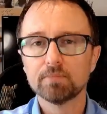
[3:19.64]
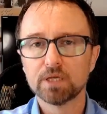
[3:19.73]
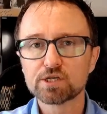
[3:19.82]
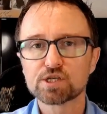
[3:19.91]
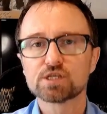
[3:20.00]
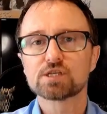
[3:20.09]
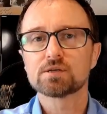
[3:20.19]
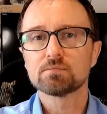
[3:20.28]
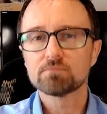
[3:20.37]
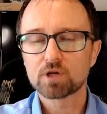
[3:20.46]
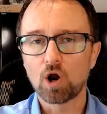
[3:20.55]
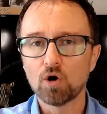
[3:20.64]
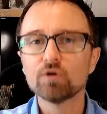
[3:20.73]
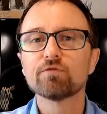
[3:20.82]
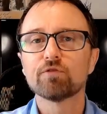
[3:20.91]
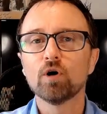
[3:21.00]
malicious
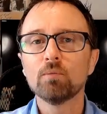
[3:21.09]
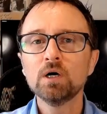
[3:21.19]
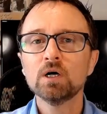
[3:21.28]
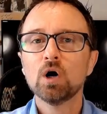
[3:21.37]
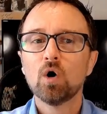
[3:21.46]
code from,